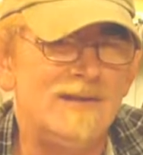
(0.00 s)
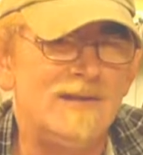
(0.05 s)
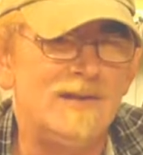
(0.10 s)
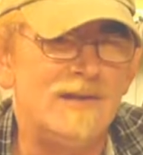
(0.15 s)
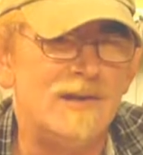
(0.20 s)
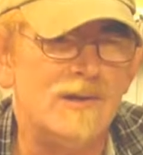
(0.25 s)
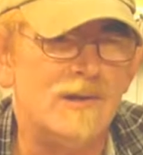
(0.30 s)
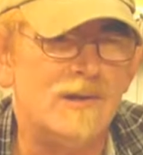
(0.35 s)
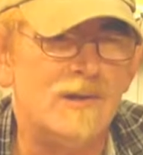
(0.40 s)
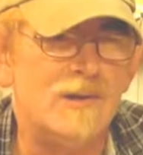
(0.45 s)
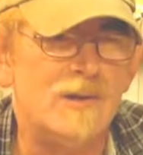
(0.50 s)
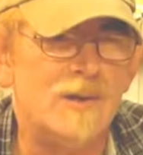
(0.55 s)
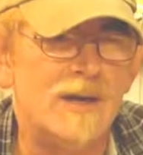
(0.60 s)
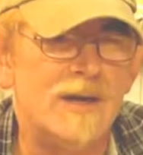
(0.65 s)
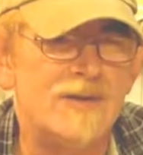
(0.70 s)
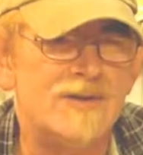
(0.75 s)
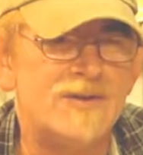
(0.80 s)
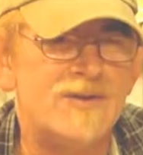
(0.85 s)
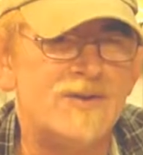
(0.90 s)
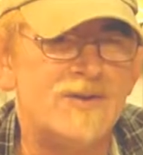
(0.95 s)
do
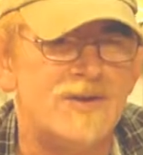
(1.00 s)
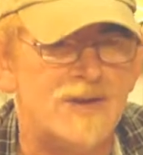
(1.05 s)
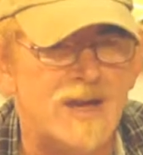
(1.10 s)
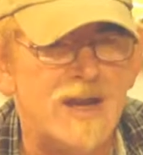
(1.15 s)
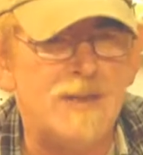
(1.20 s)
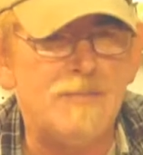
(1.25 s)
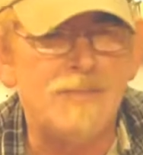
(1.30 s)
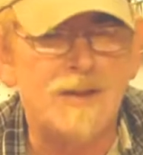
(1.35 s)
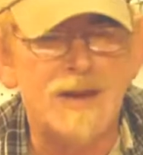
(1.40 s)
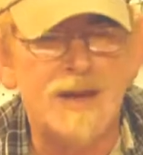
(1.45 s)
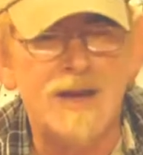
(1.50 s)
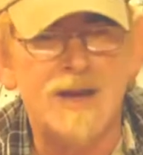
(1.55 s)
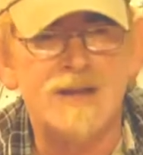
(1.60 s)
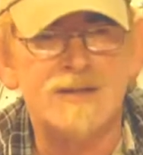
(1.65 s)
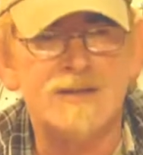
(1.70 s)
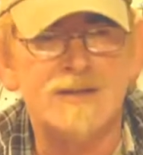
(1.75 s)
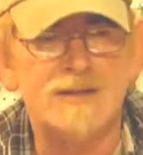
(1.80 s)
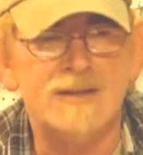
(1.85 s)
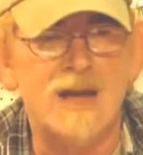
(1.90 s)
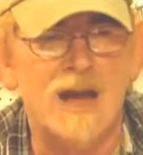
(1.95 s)
as cheap
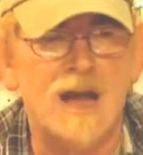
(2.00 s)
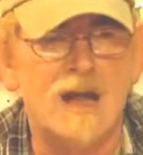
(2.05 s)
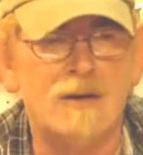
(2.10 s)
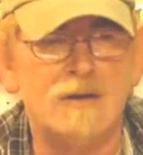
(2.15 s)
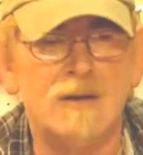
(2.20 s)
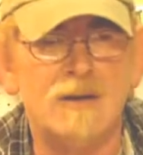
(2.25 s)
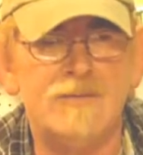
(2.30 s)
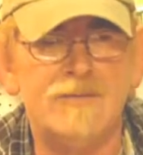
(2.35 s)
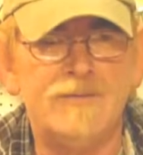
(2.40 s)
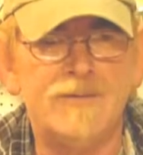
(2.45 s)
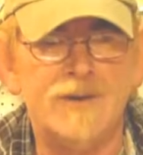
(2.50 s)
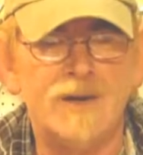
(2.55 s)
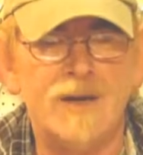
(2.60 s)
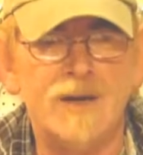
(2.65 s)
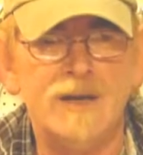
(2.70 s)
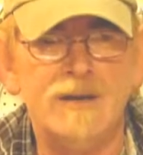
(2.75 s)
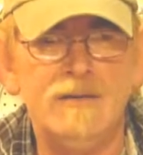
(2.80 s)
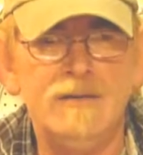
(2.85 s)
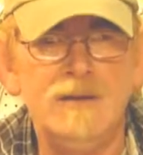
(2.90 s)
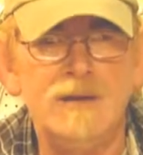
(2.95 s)
as $1 a
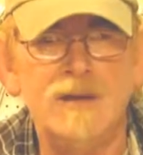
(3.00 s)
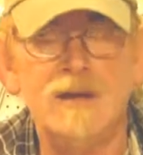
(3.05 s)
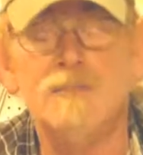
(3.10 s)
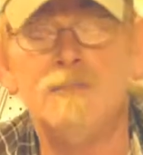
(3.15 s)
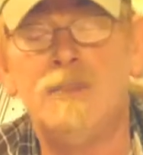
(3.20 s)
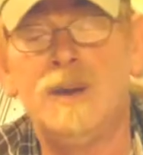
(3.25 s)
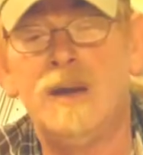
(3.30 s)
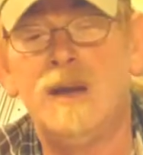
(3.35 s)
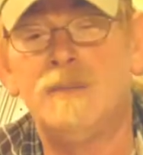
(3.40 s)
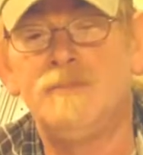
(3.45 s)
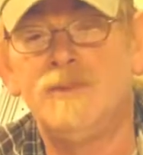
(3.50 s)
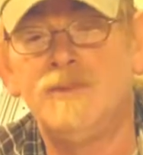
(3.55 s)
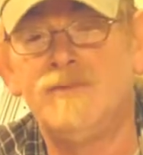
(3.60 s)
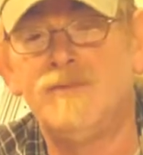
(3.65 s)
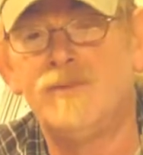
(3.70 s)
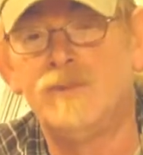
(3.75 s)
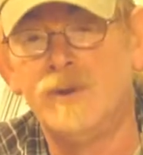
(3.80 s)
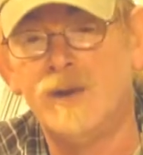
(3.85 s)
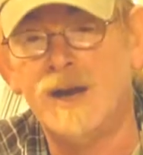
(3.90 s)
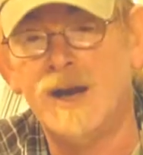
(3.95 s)
foot. You can pay up to
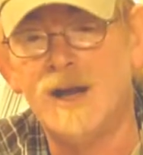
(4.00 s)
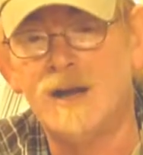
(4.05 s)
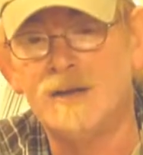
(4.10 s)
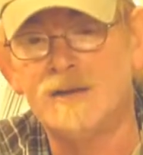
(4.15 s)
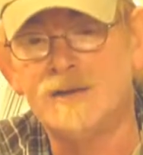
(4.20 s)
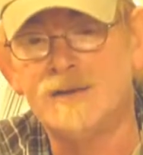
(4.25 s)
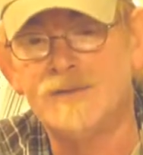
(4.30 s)
$4 a